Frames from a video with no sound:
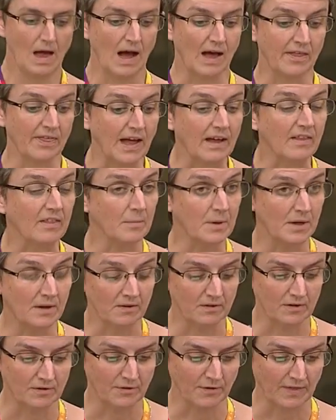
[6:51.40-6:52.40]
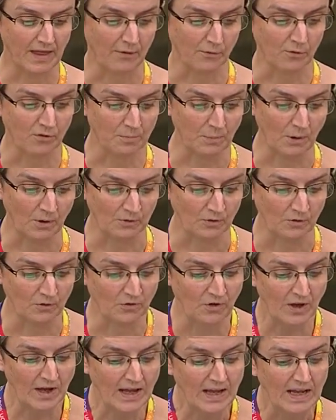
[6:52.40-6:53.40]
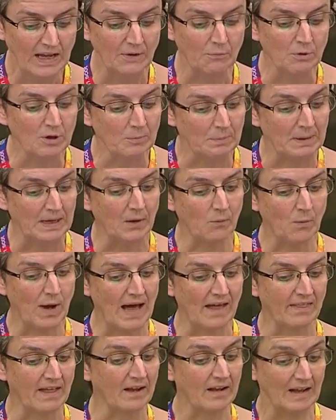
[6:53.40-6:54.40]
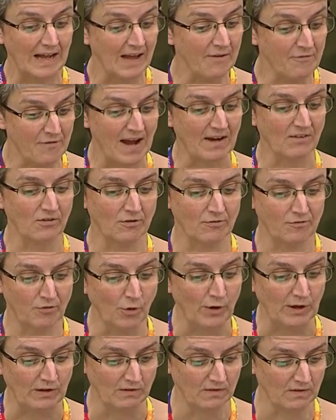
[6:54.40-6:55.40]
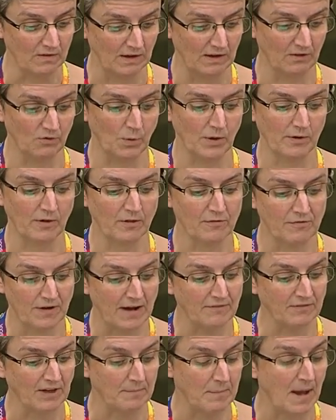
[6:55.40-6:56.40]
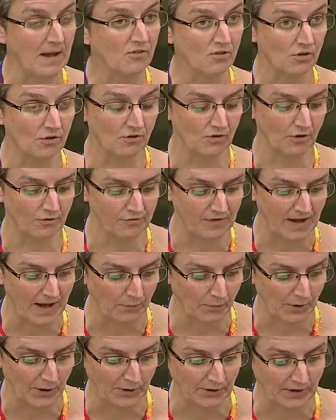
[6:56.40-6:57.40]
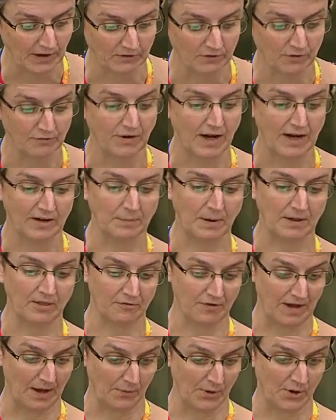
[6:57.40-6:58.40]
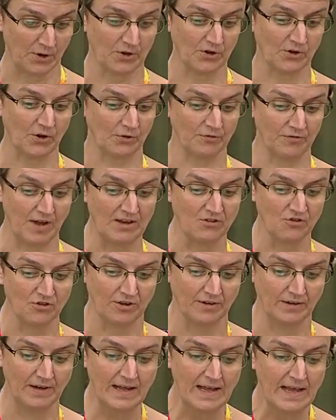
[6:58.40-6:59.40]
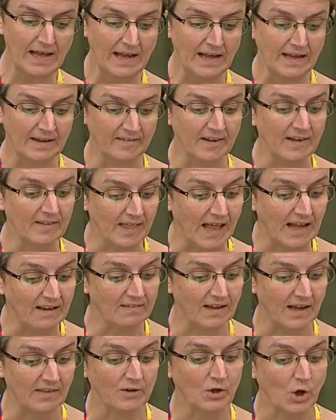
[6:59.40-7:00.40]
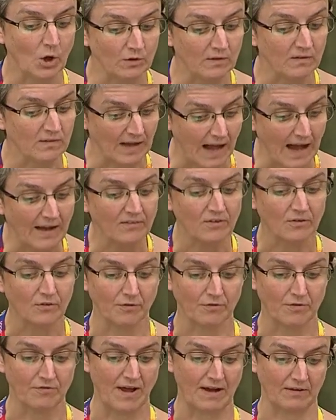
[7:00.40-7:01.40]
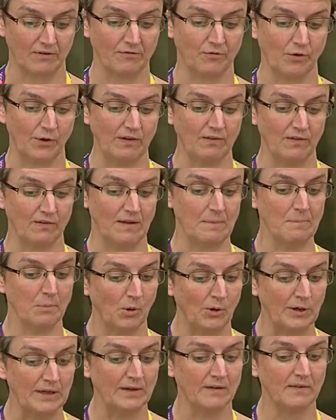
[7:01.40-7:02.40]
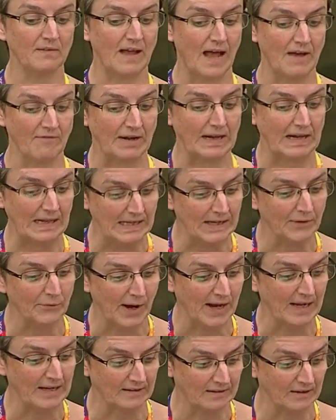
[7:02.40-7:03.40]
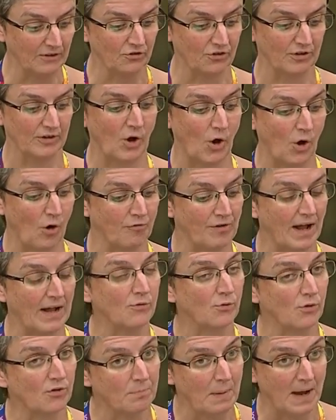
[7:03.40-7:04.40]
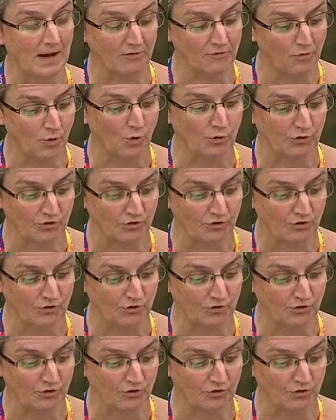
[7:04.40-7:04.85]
I thank the Minister for that response. He will be aware that effective voice is one of the five dimensions of fair work as defined by the Fair Work Convention. Indeed, they say the gold standard of effective voice is employers having clear recognition of and respect for